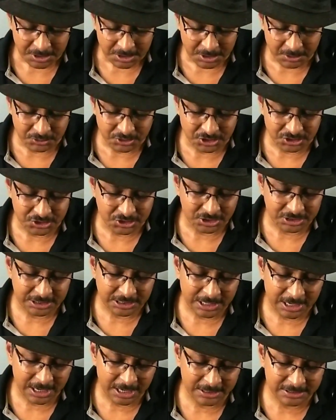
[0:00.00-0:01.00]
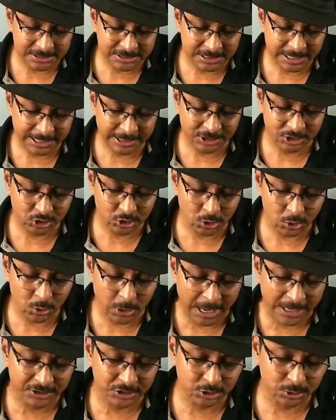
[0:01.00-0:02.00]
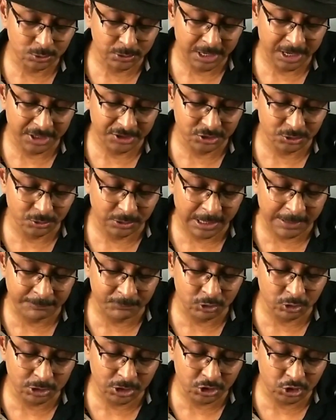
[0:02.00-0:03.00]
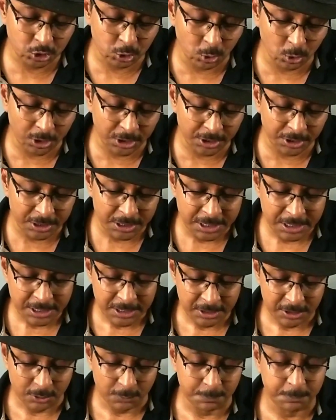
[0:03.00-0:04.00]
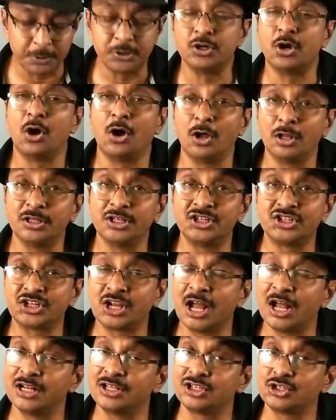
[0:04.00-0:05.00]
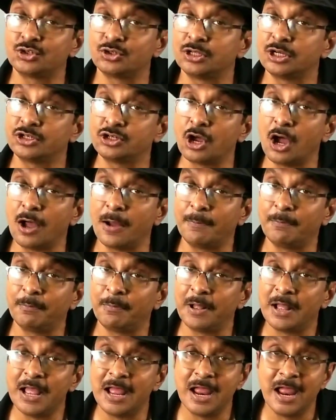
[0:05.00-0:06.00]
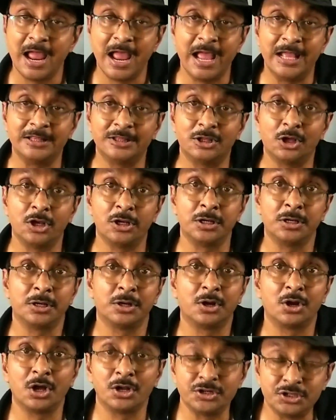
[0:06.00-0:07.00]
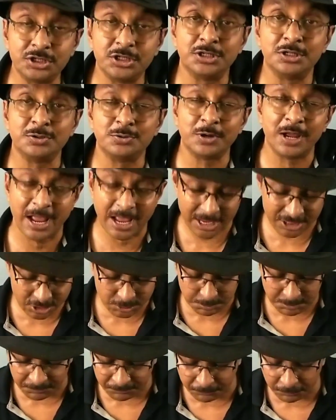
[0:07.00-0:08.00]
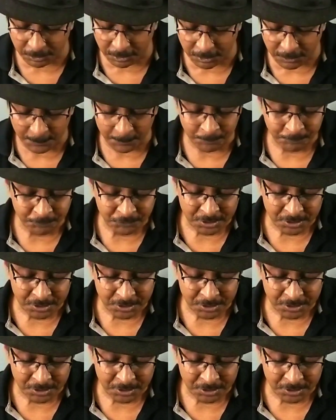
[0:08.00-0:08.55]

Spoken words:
You just run the cards like so. As soon as you come to the joker, you put all these cards to the top and then continue as before.